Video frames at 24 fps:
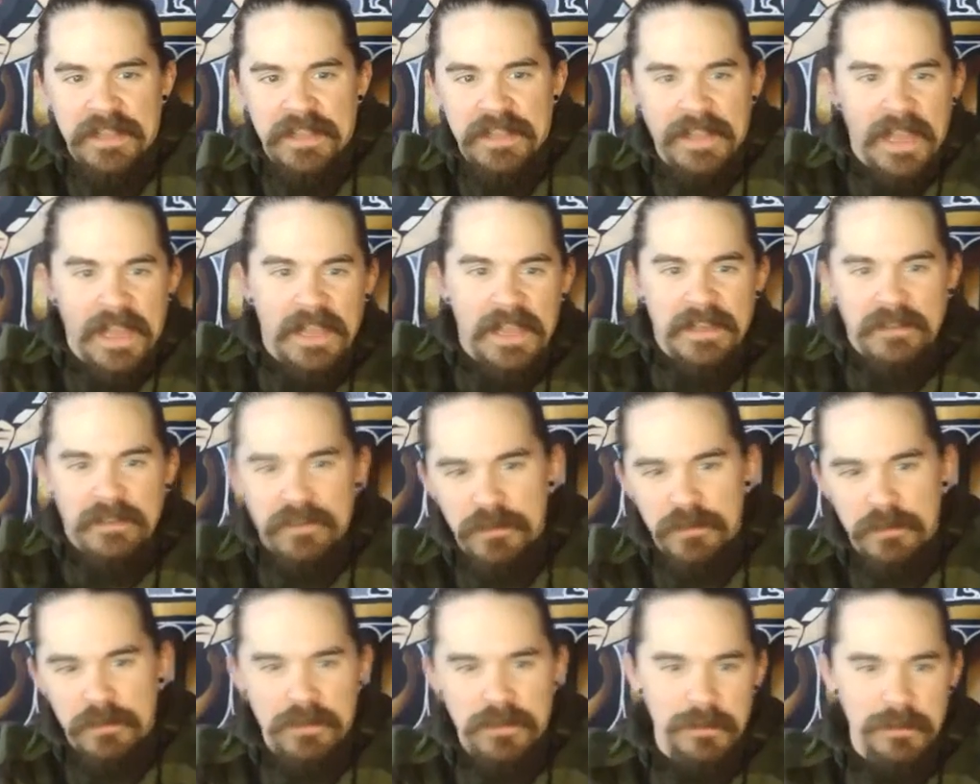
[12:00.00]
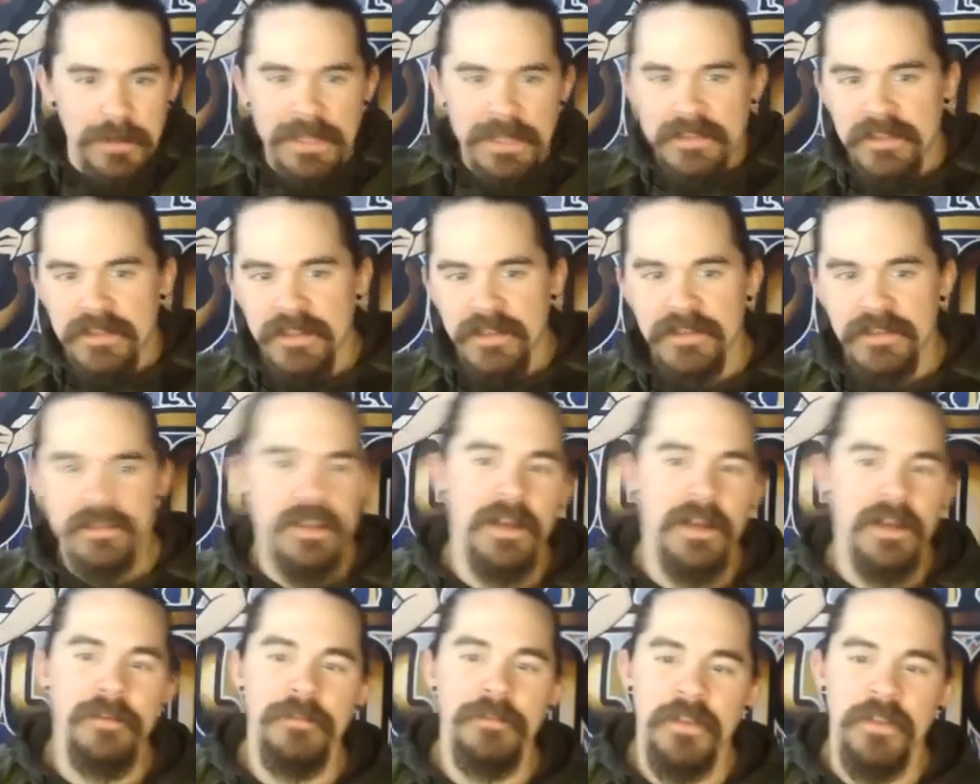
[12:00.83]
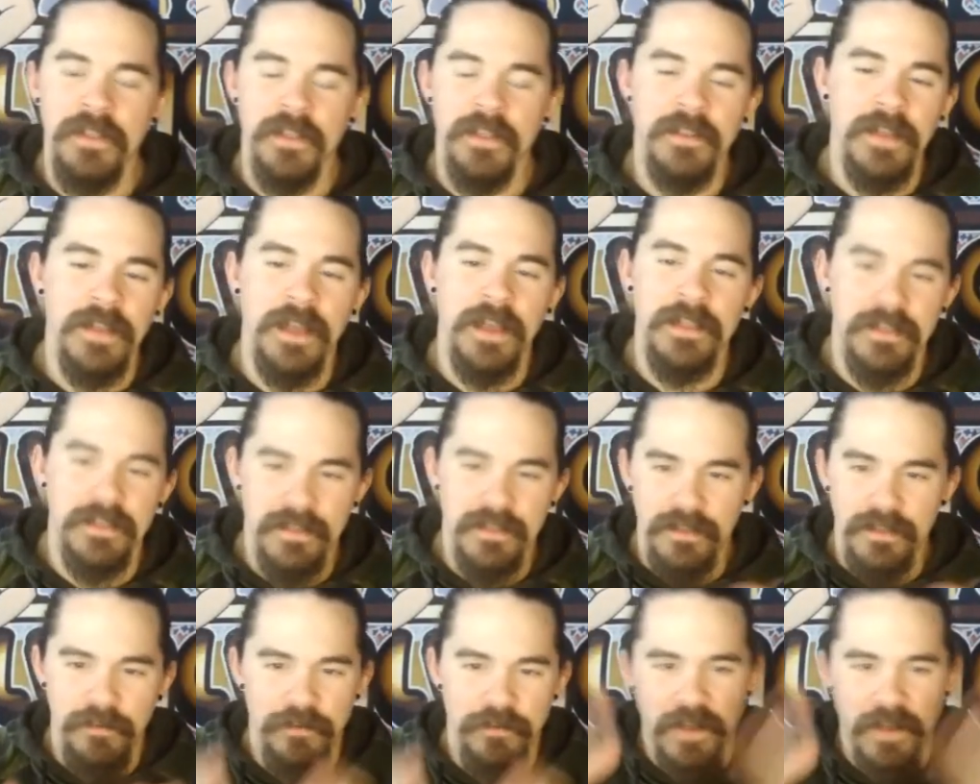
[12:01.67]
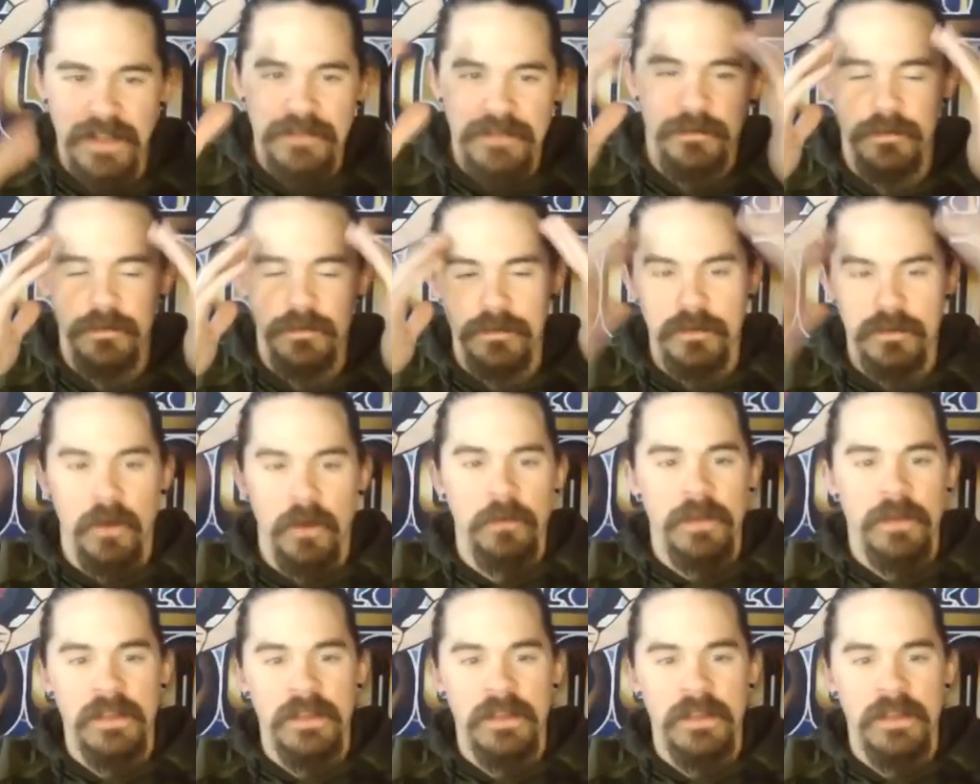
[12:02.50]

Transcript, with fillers: and like two sweets and stuff, and then like the fans will go